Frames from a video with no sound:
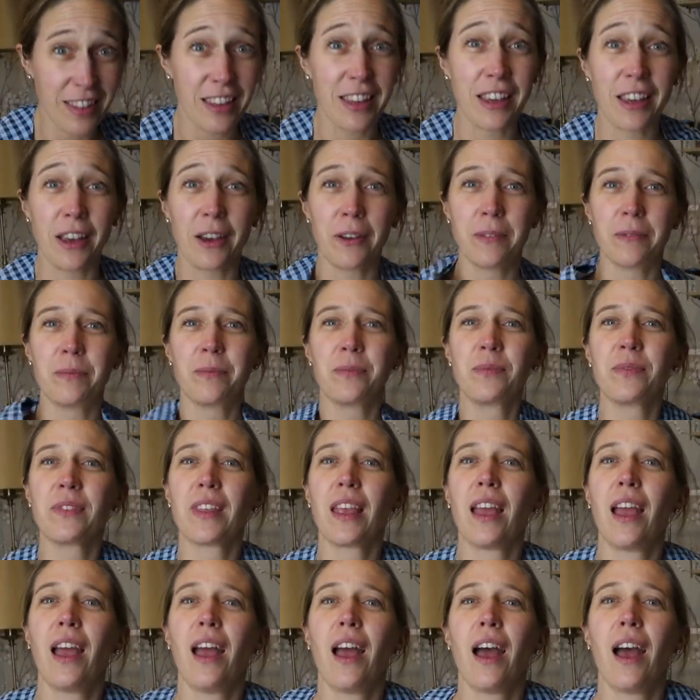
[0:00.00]
There you go.
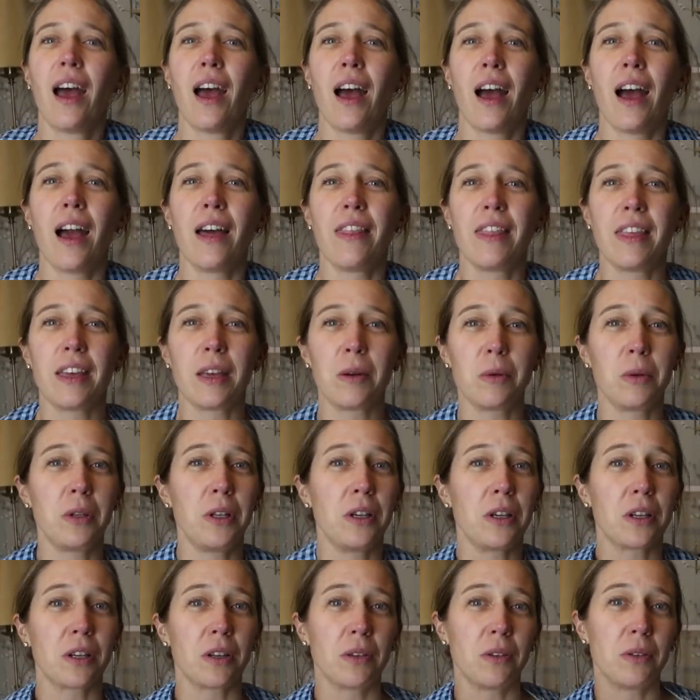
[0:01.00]
I think it will look